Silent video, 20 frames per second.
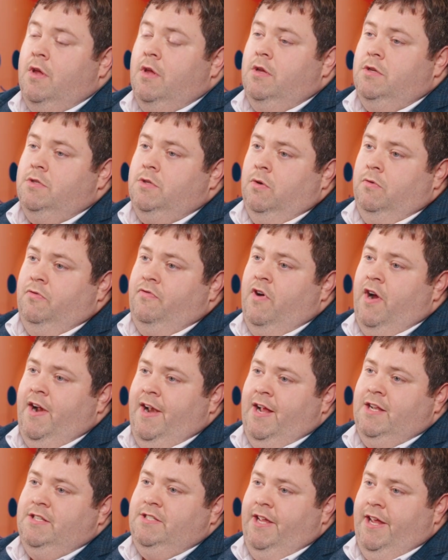So
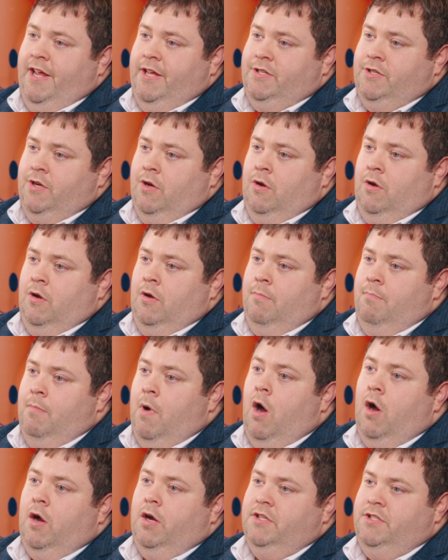finance, HR,
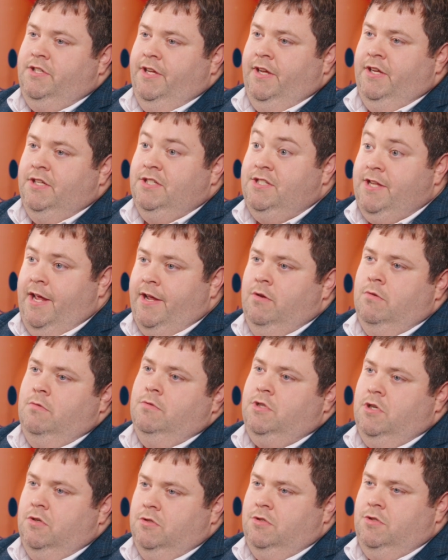marketing, sales,
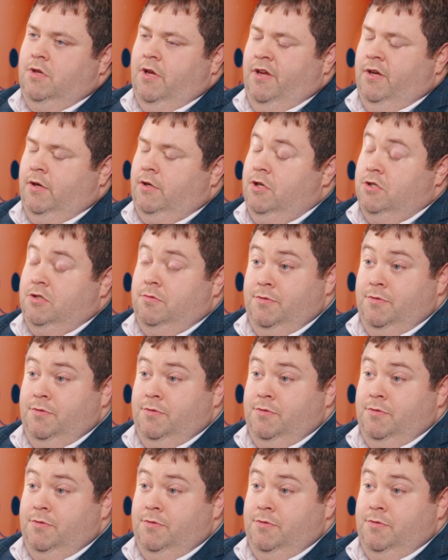customer